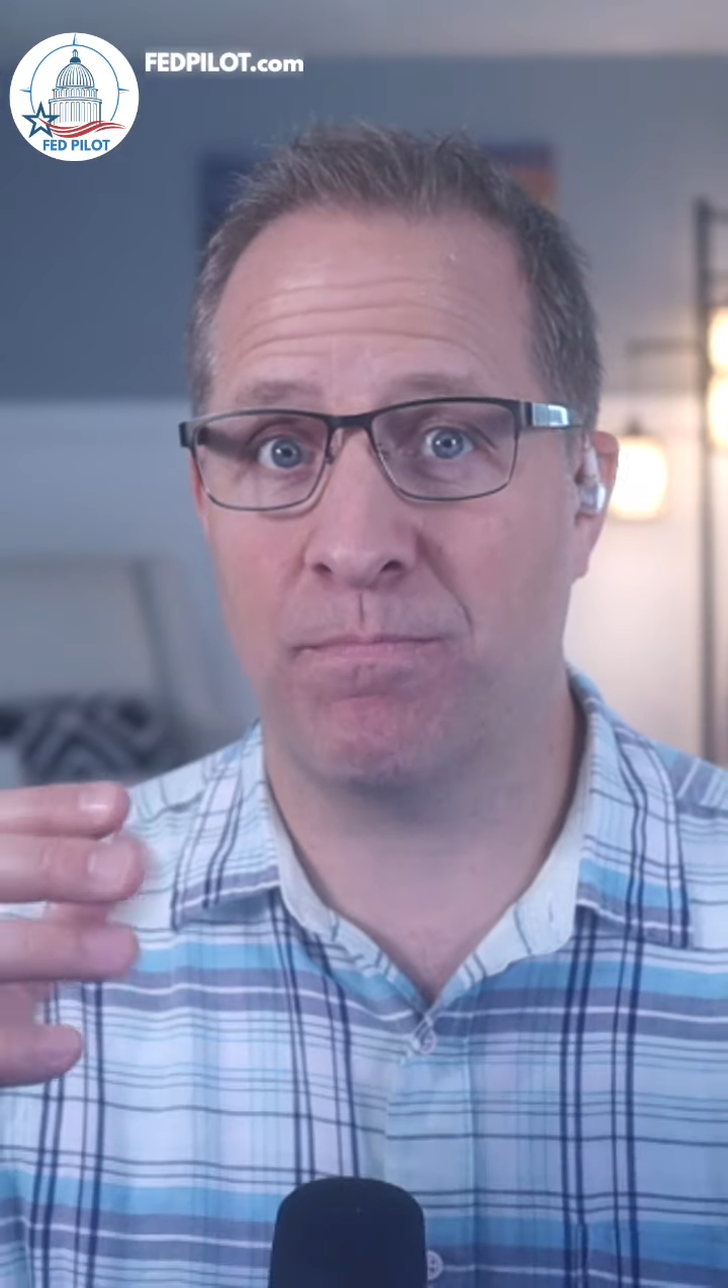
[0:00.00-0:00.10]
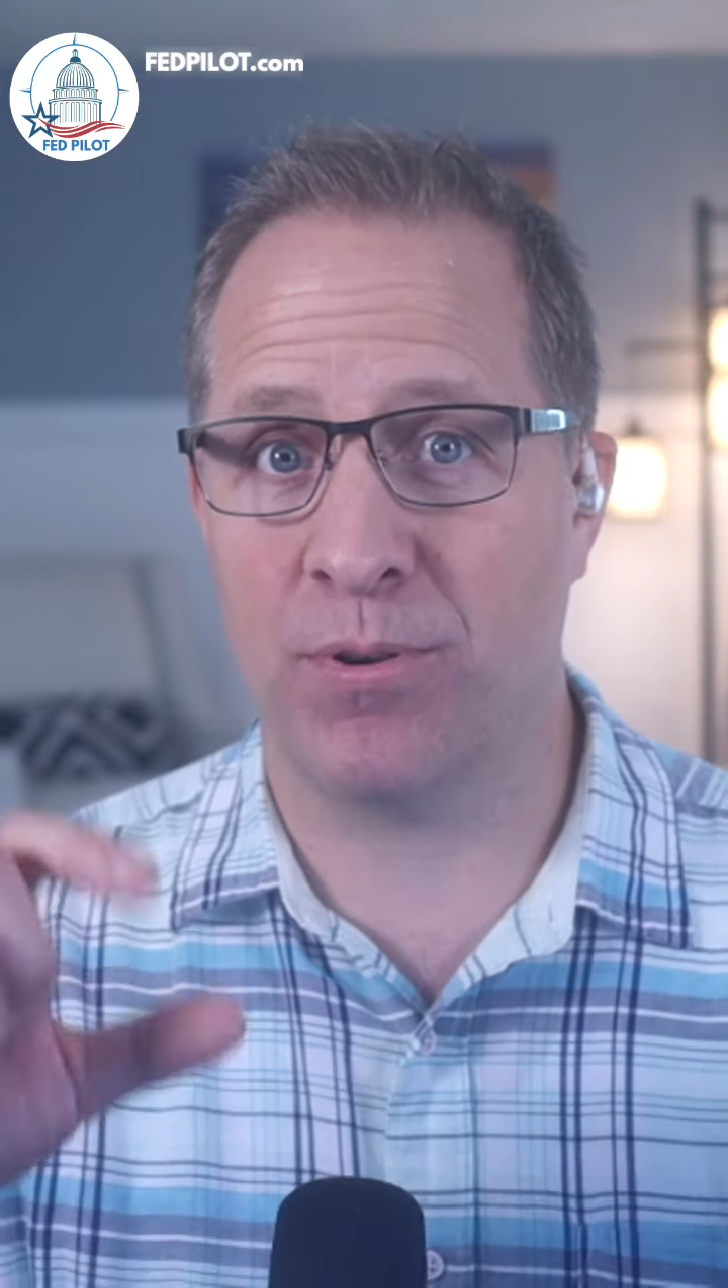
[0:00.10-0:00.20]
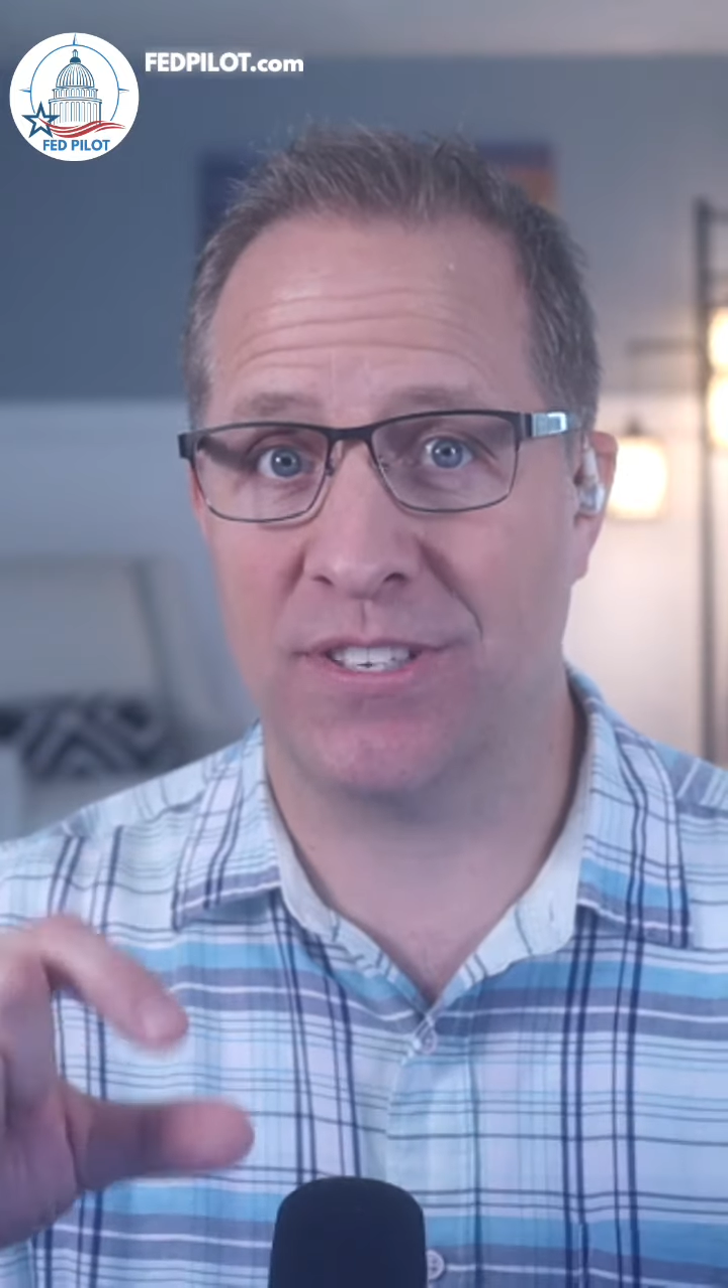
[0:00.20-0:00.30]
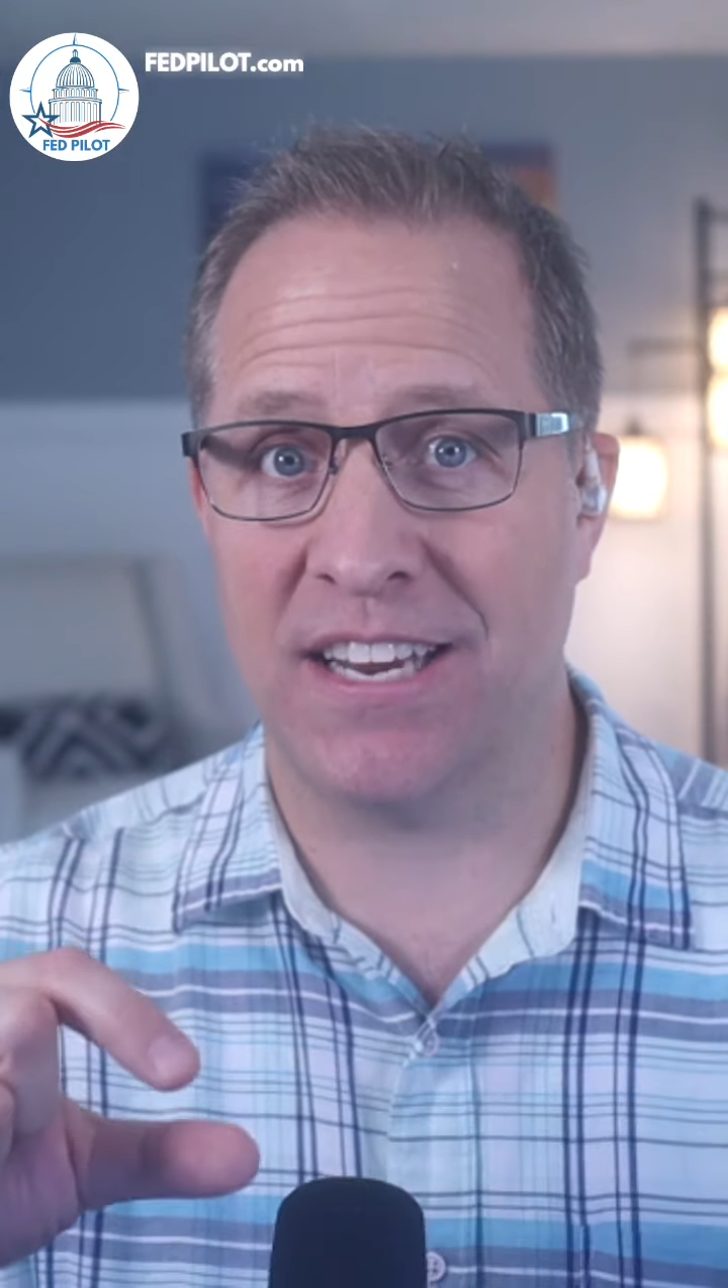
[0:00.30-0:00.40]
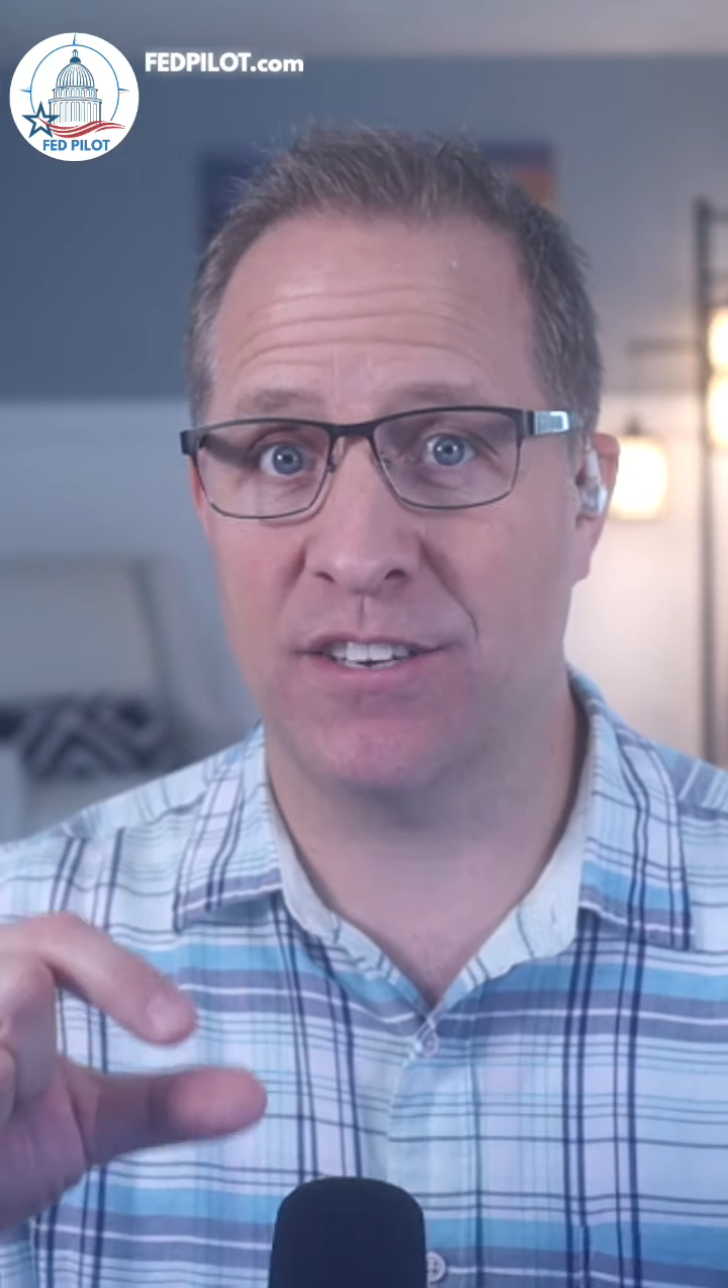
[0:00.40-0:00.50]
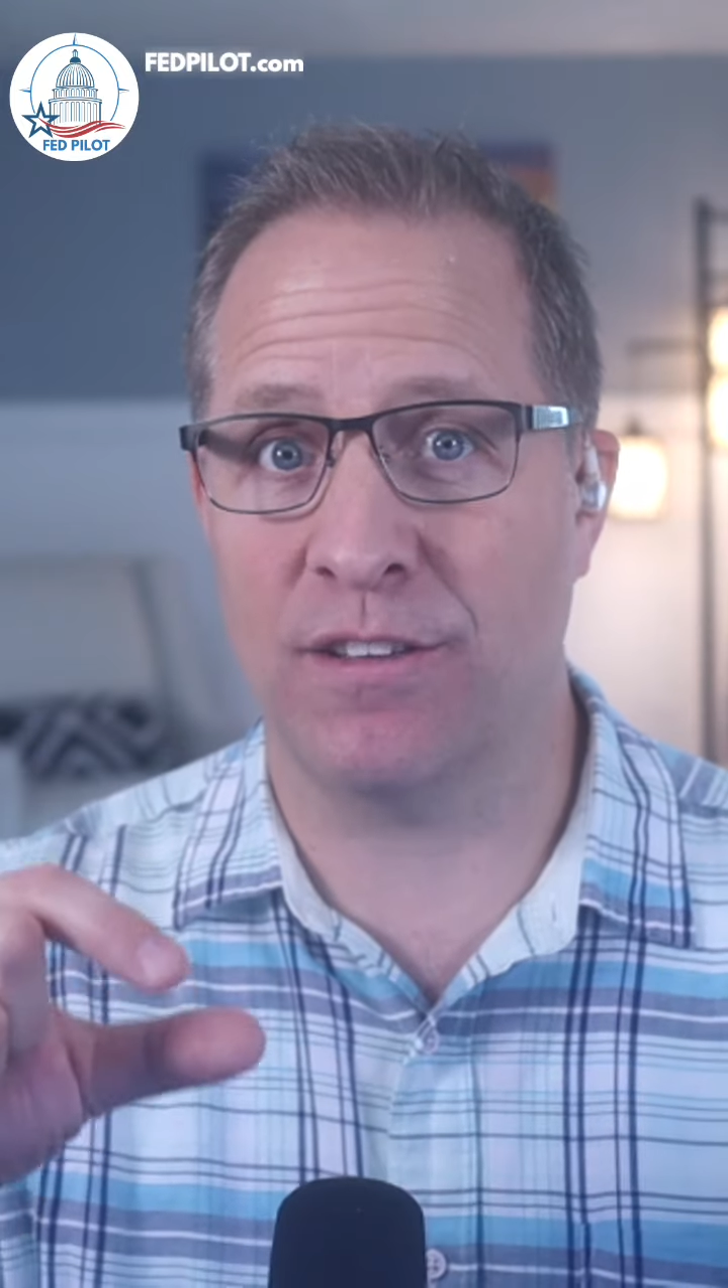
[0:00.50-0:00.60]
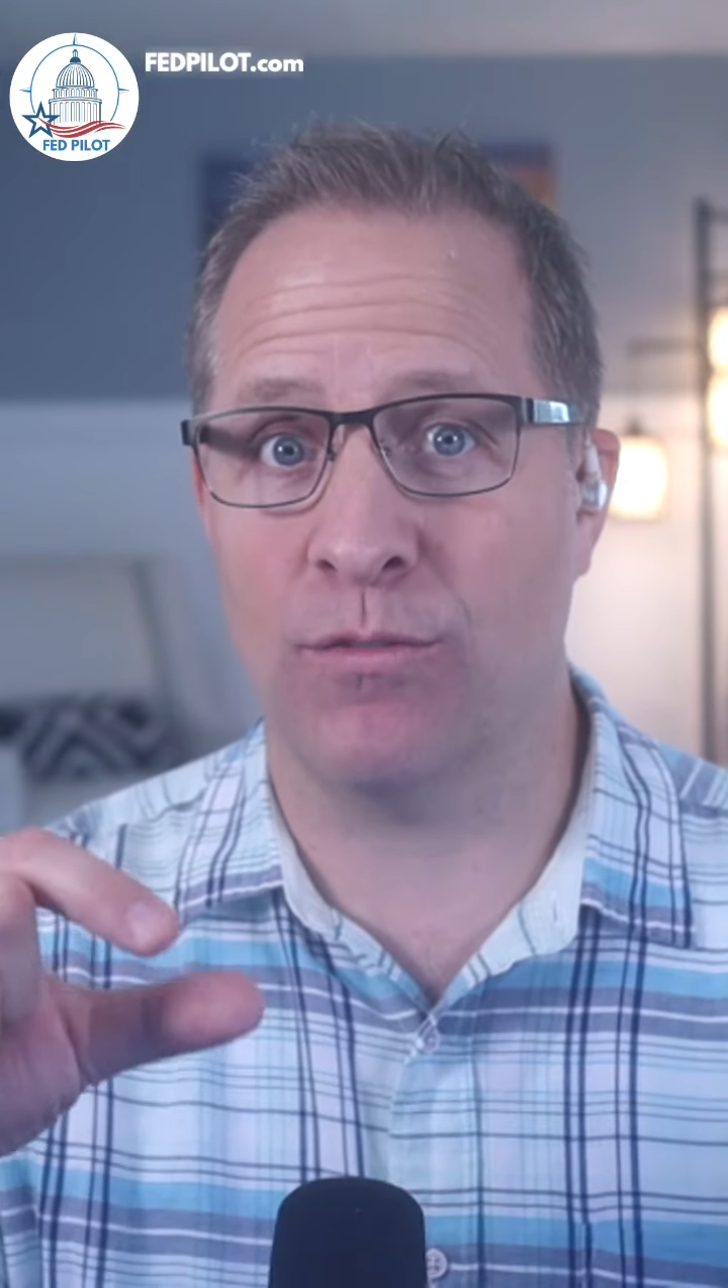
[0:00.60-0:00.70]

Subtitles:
percentage of